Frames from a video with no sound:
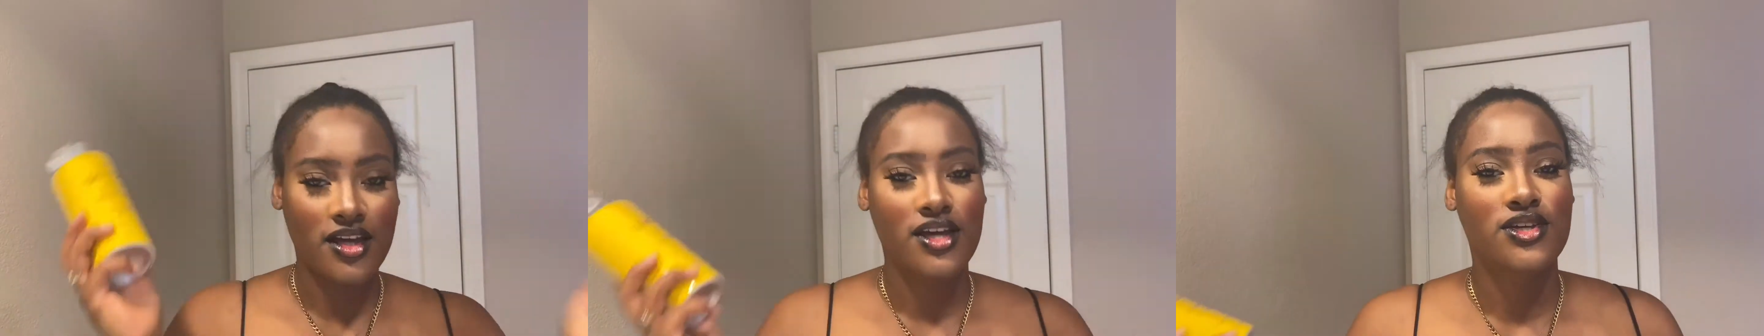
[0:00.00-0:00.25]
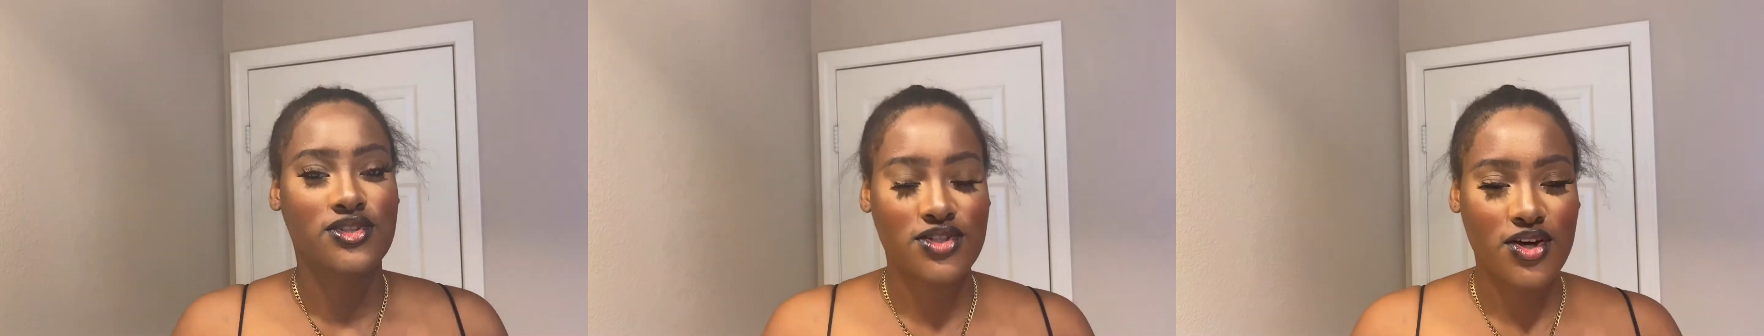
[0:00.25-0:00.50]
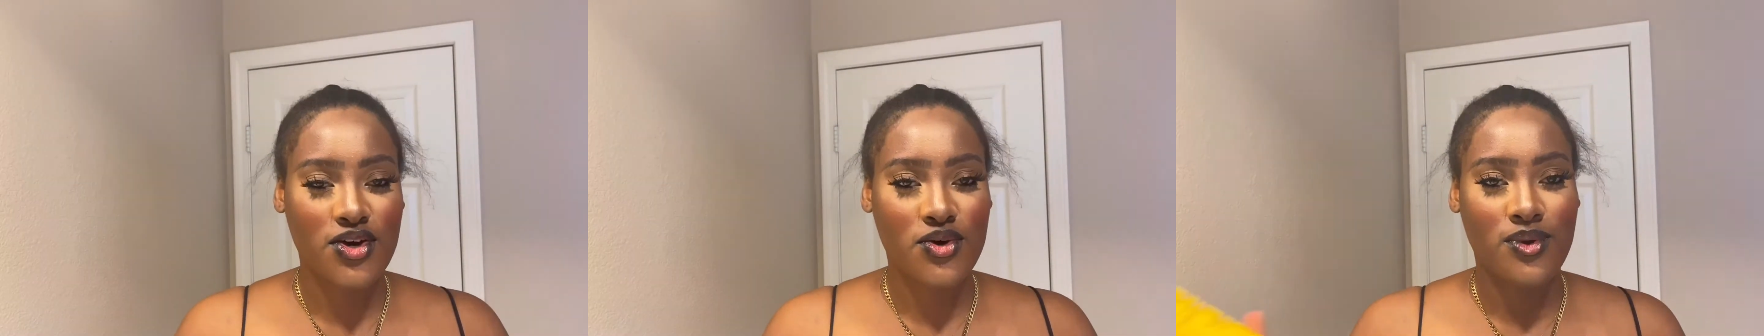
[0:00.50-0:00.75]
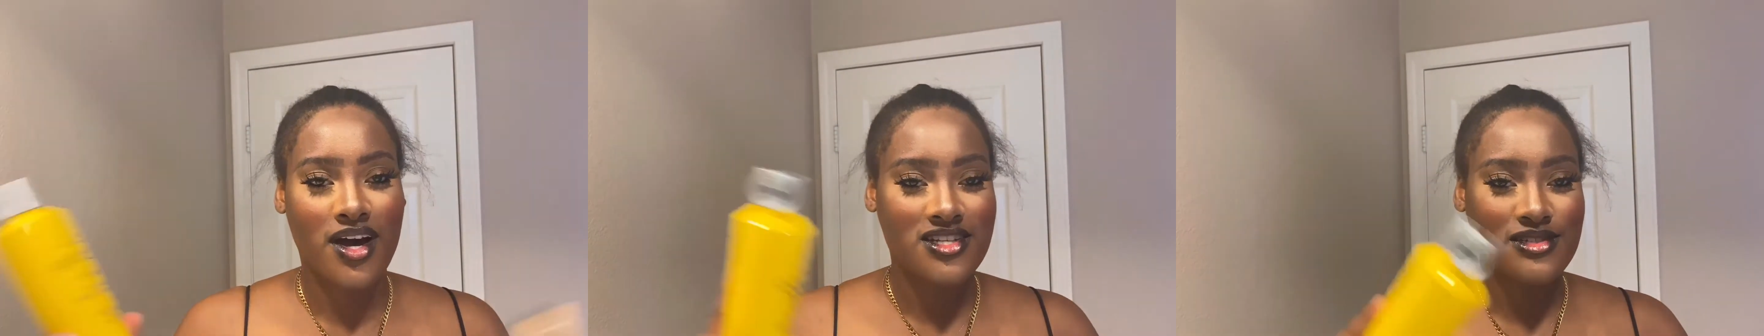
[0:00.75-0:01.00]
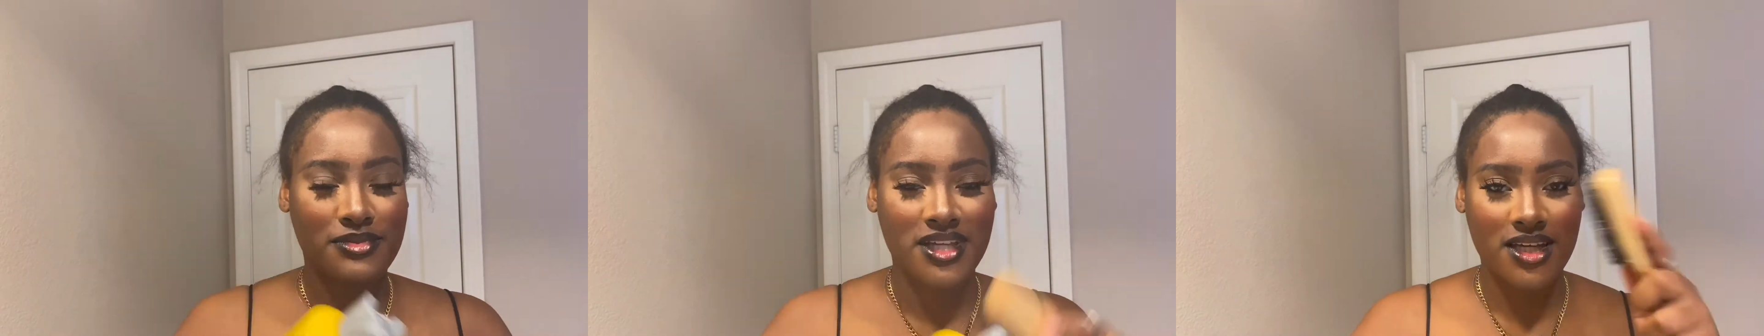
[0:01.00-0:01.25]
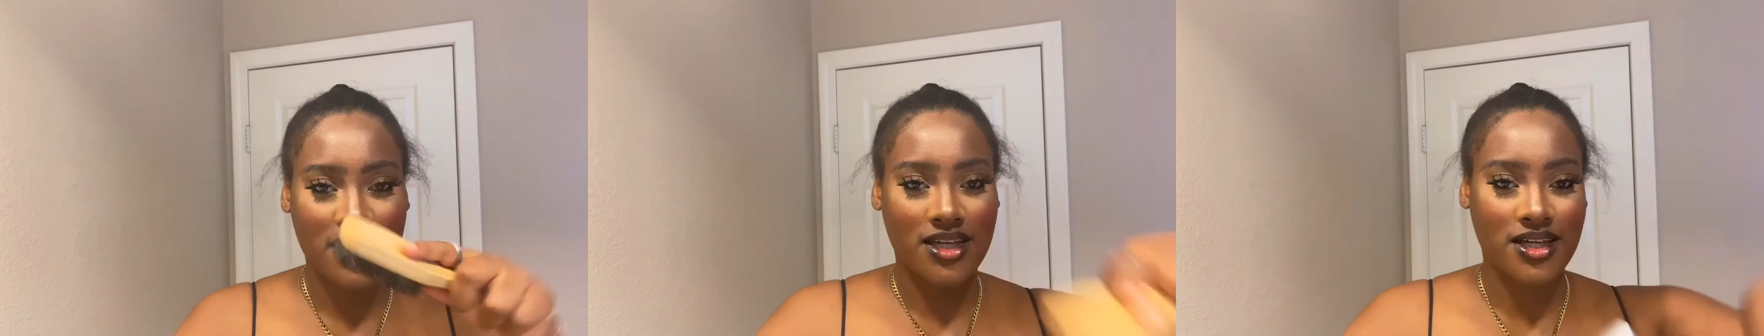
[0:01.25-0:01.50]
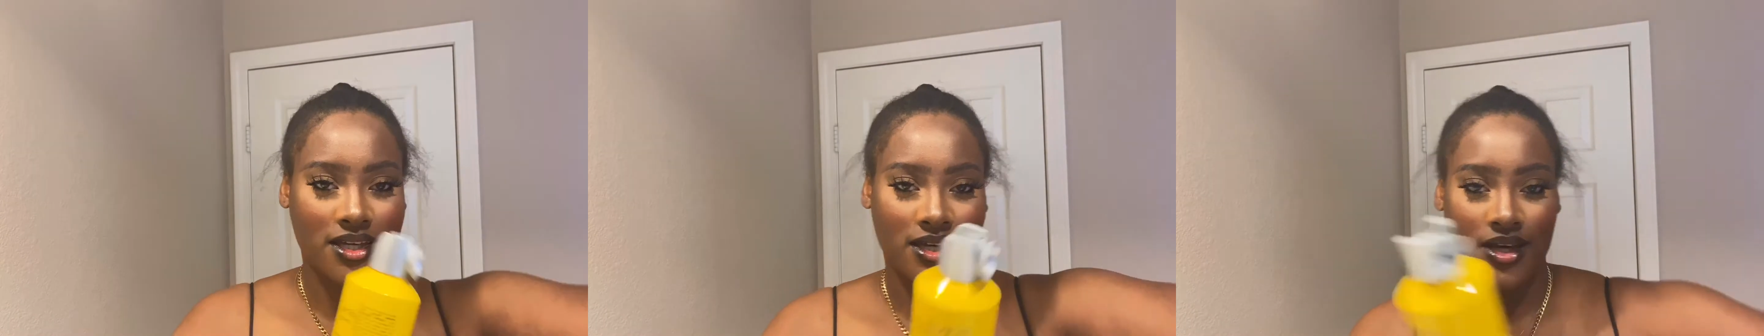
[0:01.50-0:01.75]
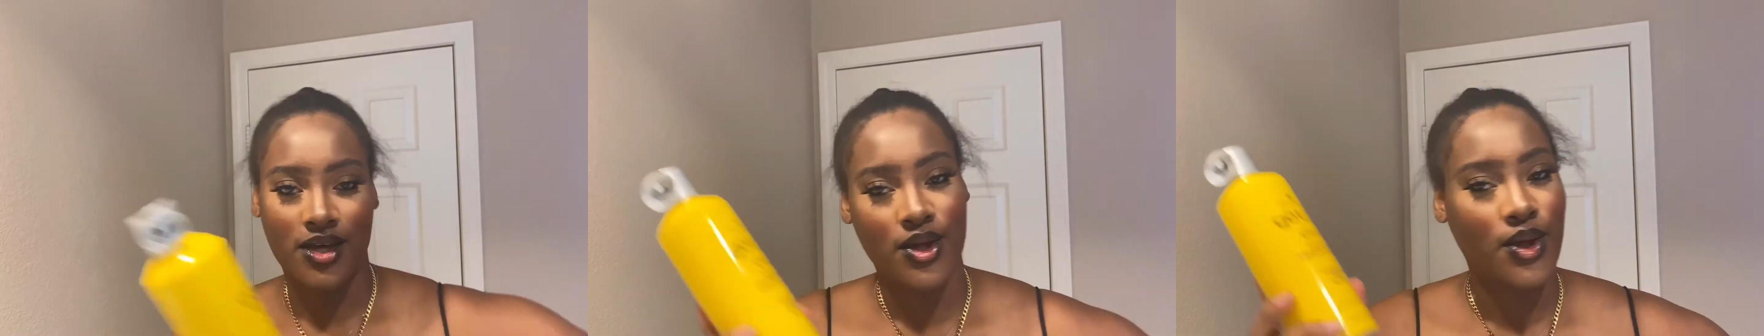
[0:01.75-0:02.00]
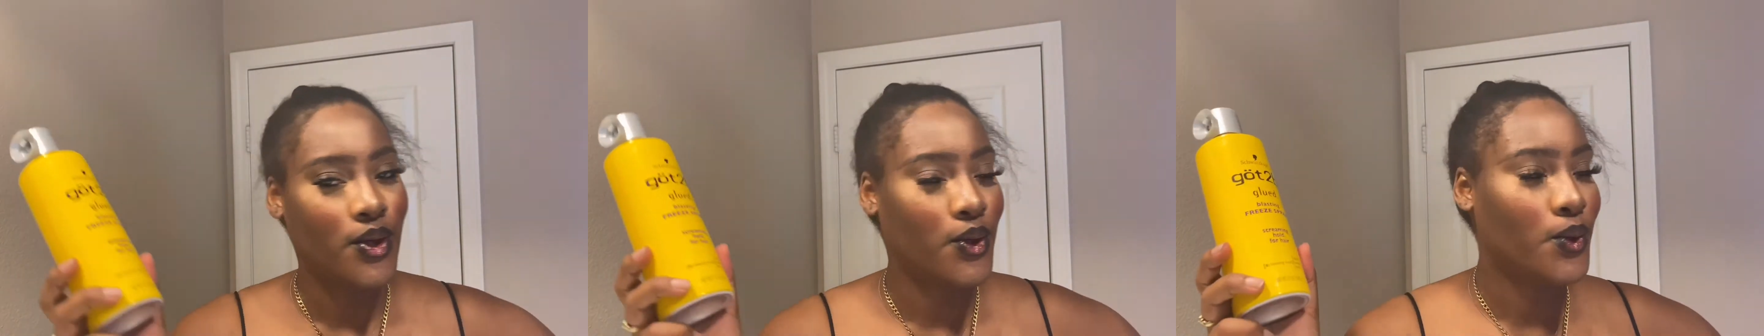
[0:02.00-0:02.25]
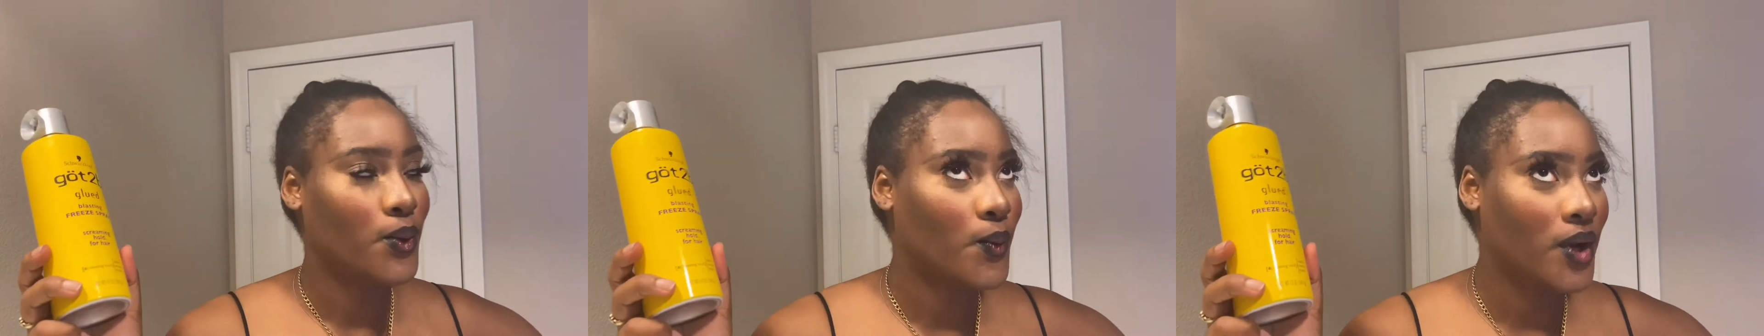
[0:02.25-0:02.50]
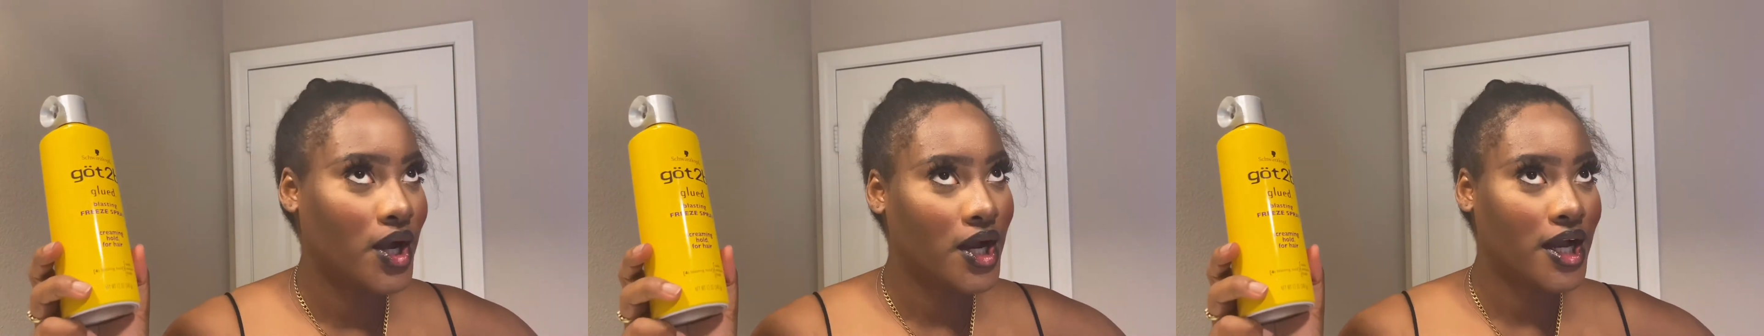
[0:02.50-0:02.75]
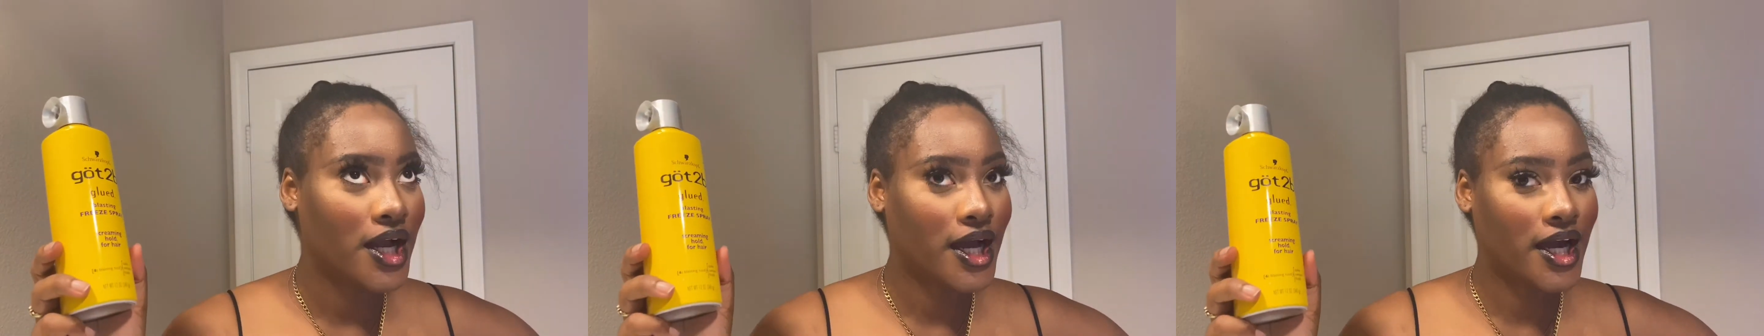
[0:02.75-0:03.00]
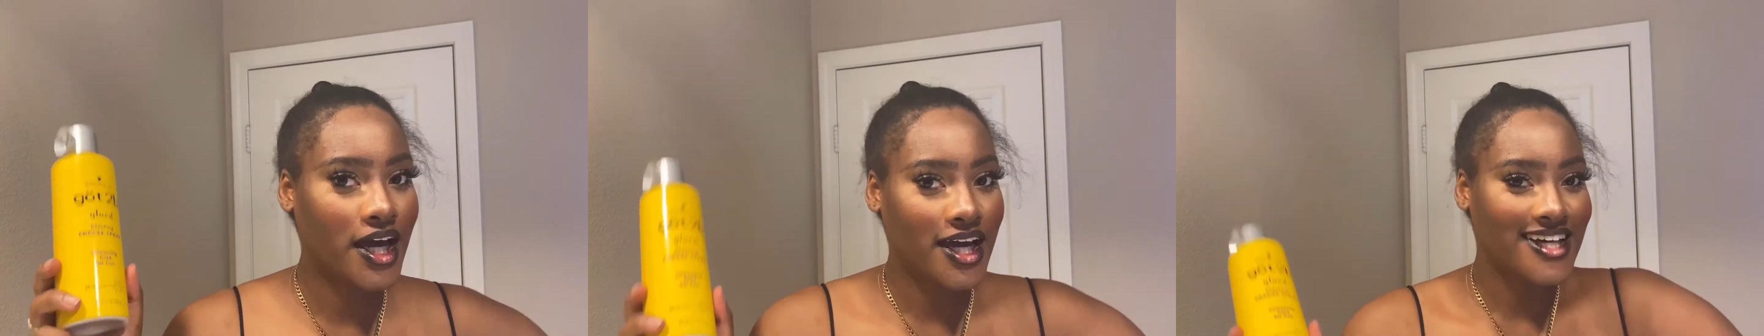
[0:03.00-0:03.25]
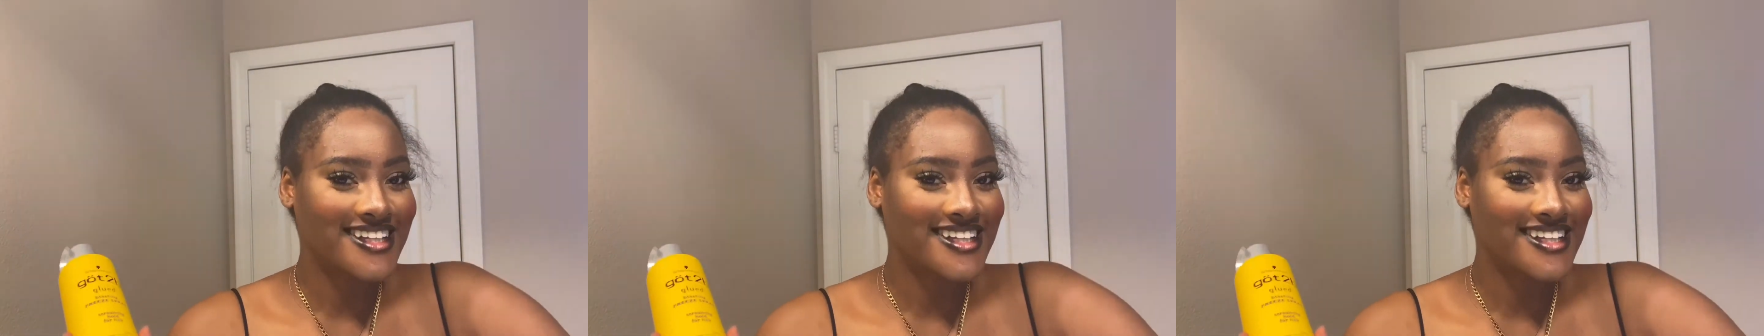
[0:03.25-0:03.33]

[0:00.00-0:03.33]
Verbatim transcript: So watch me work.